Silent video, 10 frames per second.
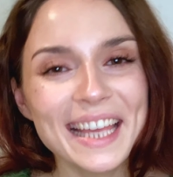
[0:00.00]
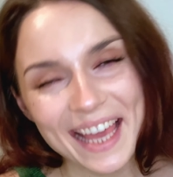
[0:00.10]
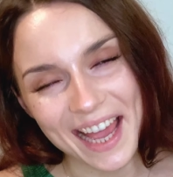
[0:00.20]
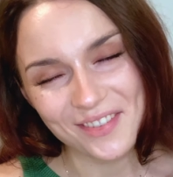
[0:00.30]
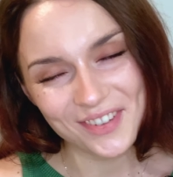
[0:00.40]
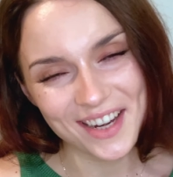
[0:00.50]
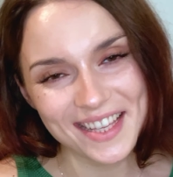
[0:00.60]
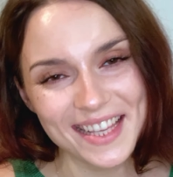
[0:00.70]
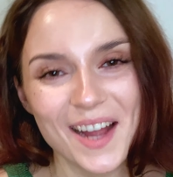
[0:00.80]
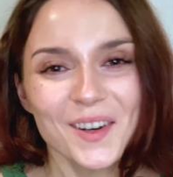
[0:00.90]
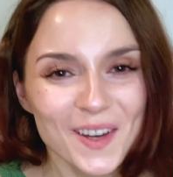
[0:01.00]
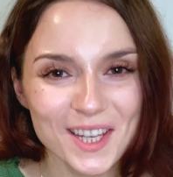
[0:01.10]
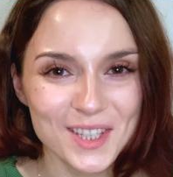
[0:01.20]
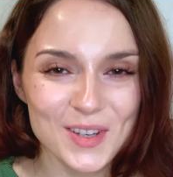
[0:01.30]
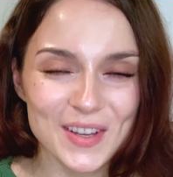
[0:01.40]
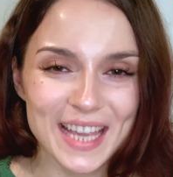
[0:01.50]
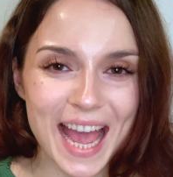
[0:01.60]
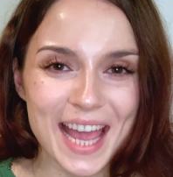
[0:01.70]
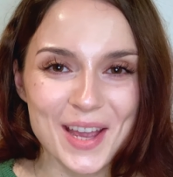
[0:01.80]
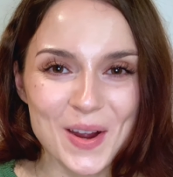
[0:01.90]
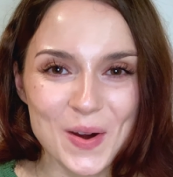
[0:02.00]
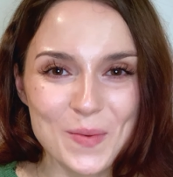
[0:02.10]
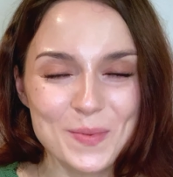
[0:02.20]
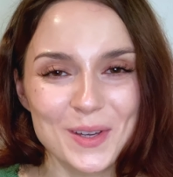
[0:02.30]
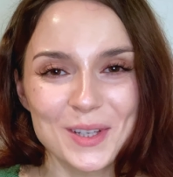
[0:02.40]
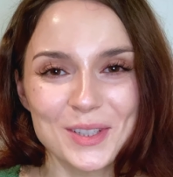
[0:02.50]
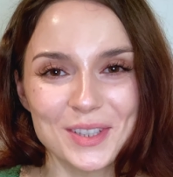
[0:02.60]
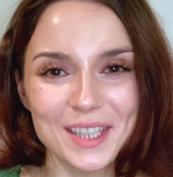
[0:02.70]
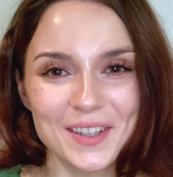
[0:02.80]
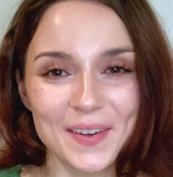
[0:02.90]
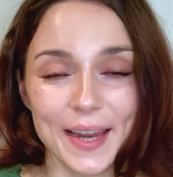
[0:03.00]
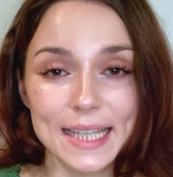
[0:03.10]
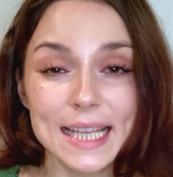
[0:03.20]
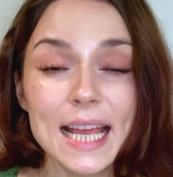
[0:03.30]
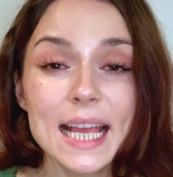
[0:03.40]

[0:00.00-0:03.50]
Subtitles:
Hi friends, how are you doing? I hope you are doing great.